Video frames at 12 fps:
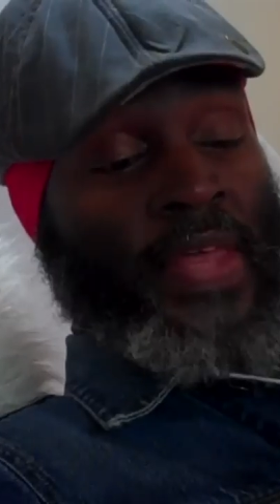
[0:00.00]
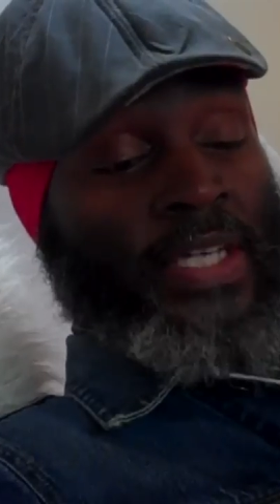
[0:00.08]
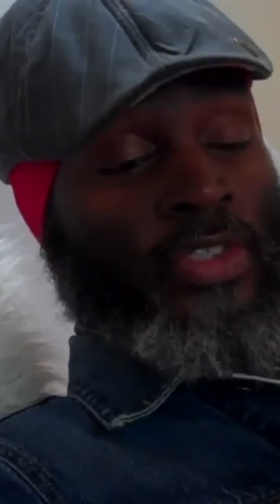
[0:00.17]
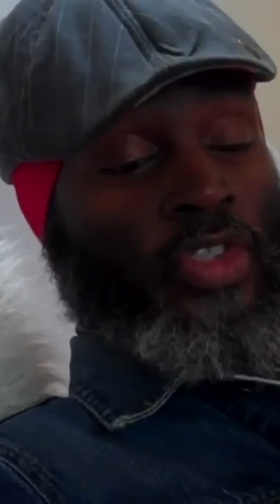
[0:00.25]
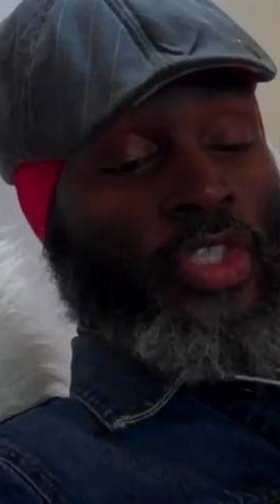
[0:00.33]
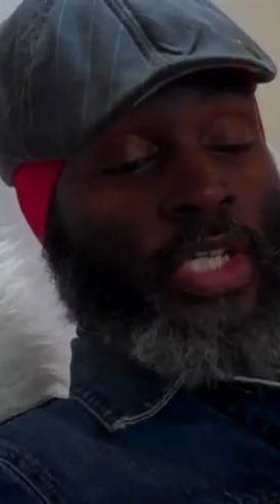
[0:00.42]

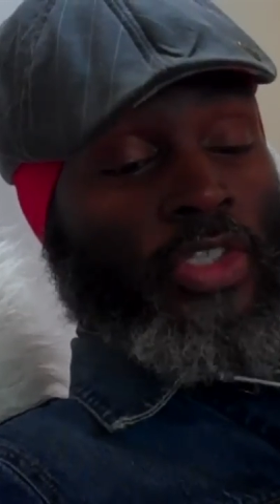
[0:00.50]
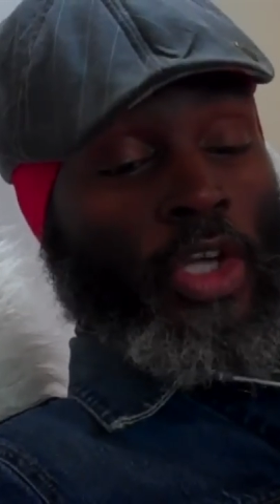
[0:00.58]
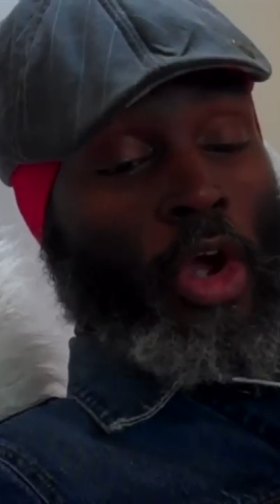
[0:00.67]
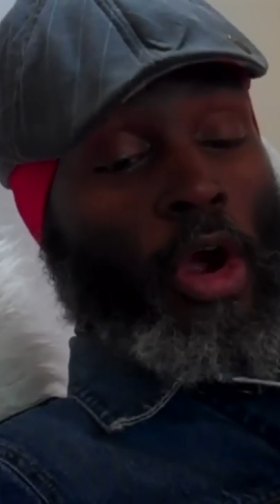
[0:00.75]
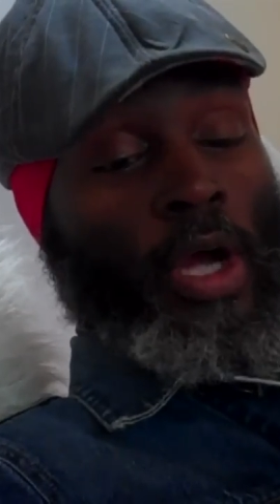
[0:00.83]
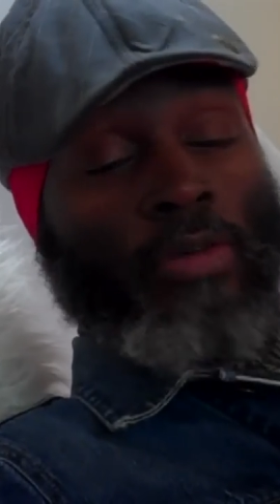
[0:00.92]
things
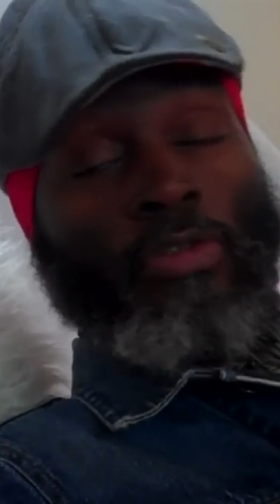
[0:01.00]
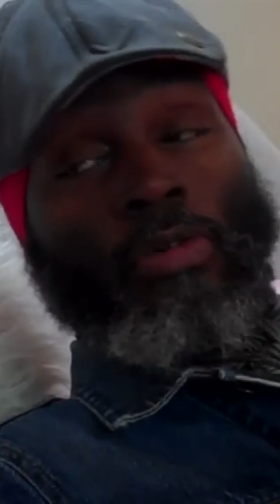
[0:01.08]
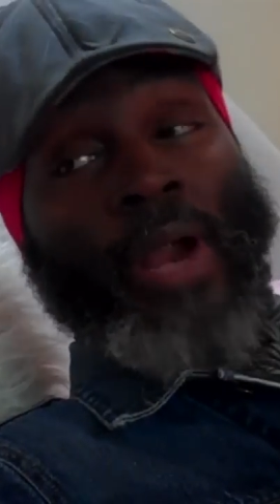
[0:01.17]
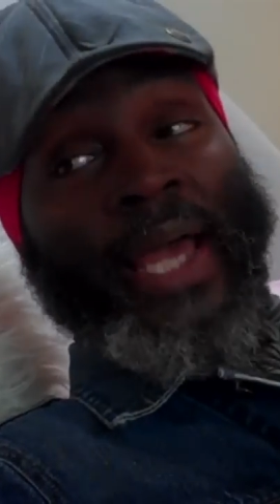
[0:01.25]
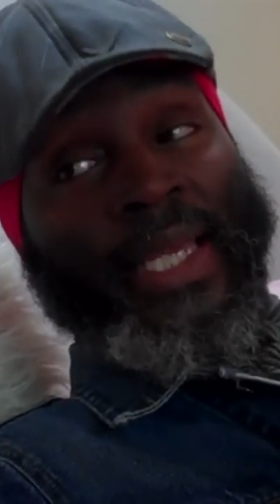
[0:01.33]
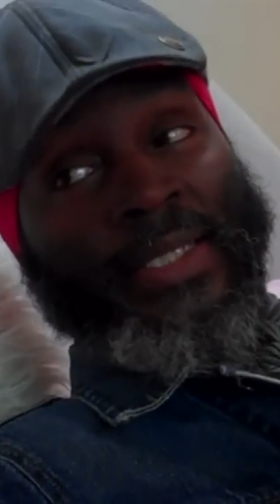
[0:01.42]
just aren't
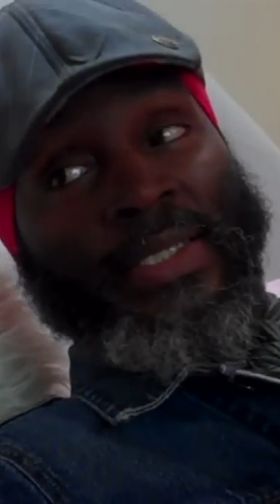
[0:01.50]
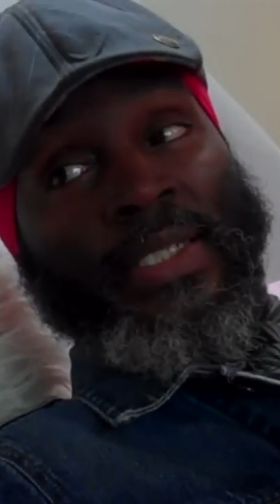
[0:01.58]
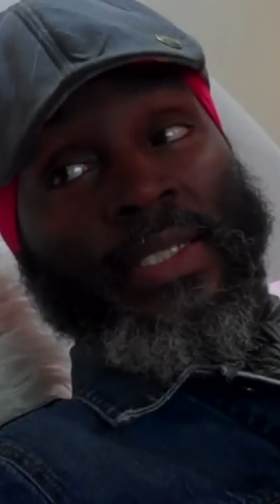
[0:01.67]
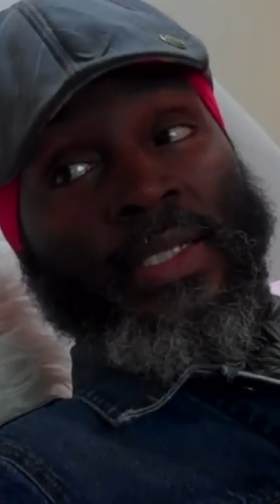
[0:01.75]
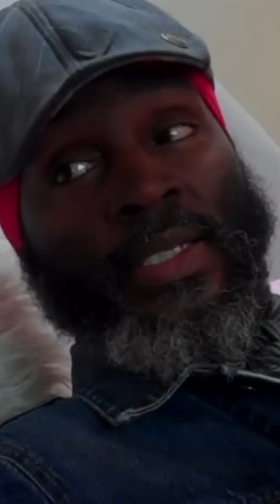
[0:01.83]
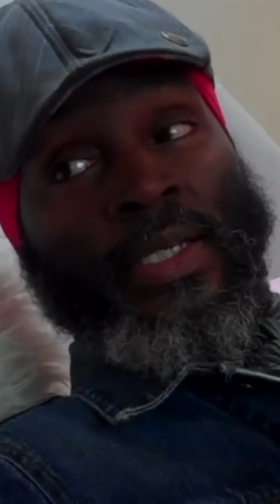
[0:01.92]

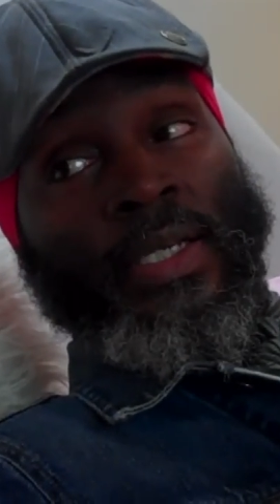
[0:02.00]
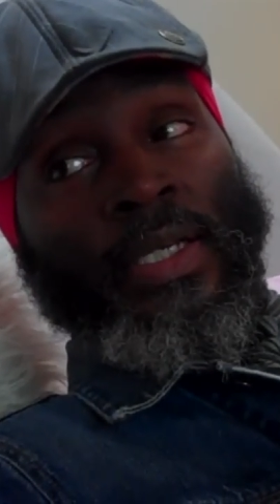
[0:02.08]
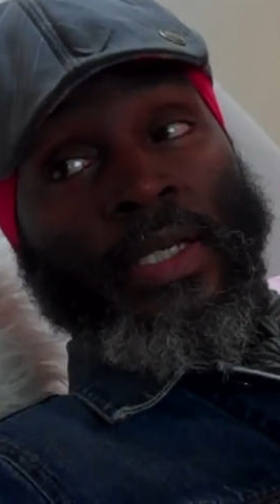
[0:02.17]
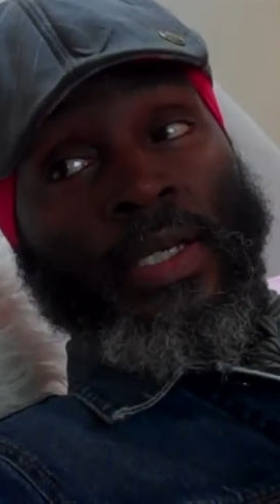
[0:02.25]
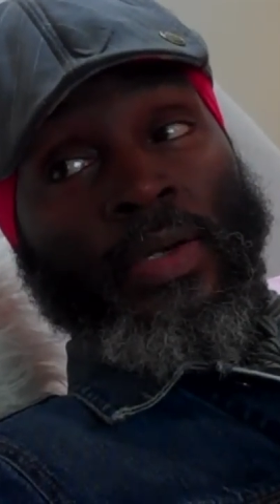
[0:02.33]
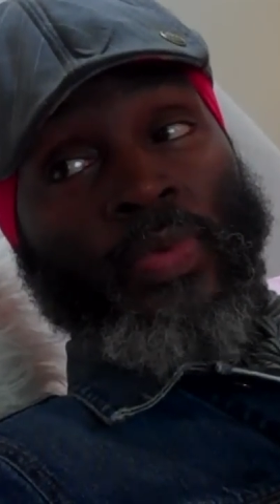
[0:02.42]
right
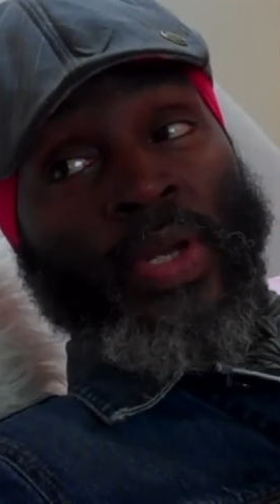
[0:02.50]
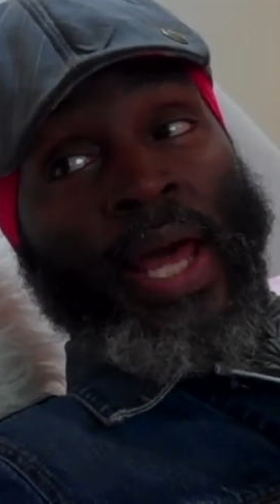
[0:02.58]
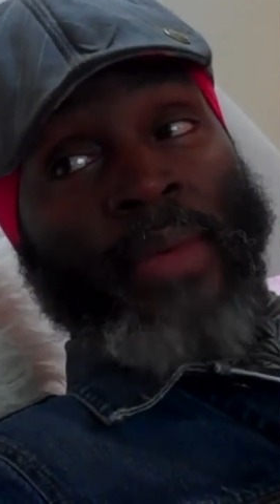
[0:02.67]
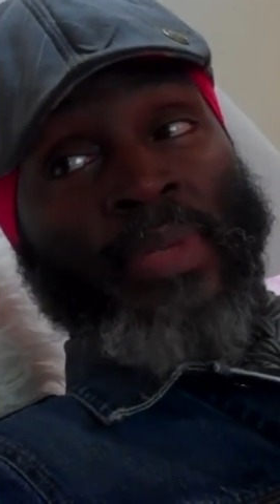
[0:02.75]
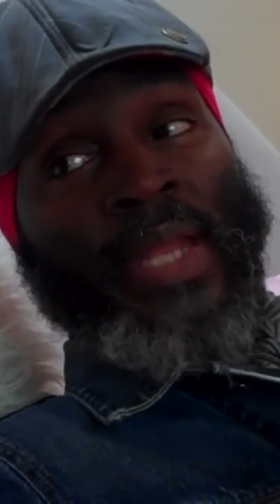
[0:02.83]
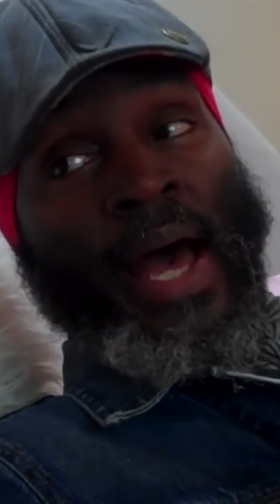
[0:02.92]
when
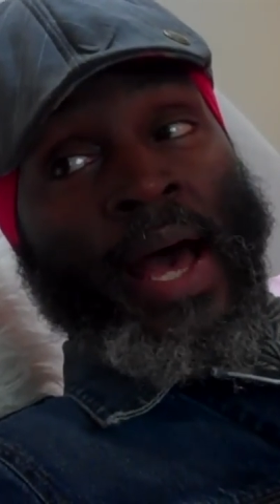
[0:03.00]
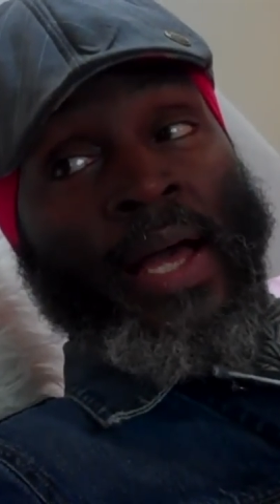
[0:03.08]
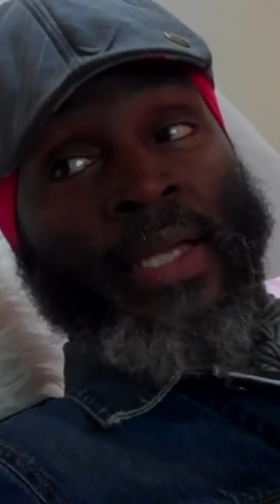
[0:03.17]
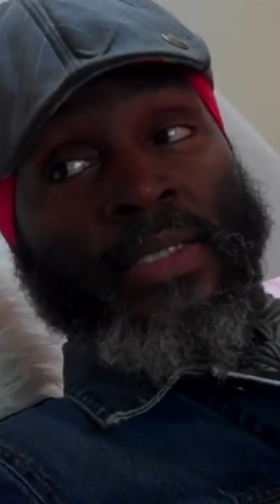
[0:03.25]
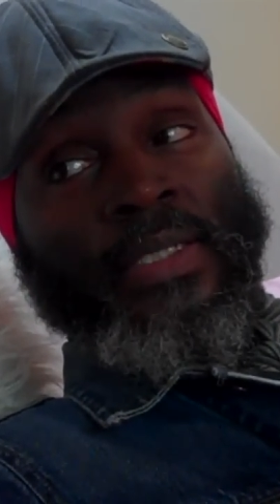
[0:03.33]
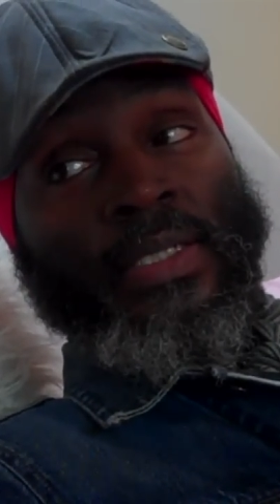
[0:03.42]
I'm
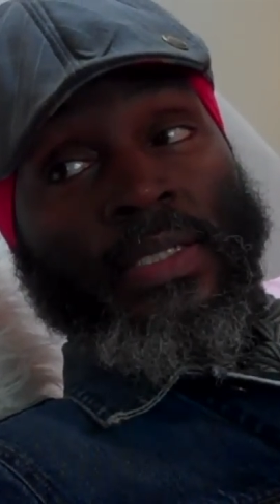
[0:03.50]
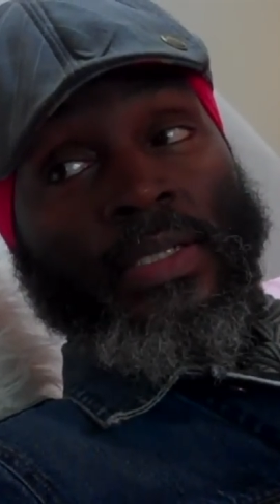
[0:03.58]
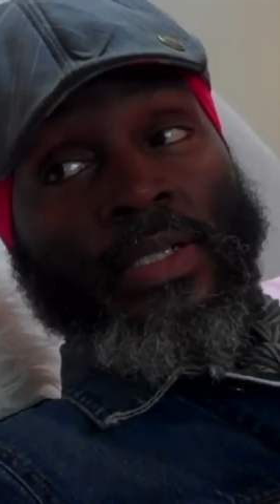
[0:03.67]
not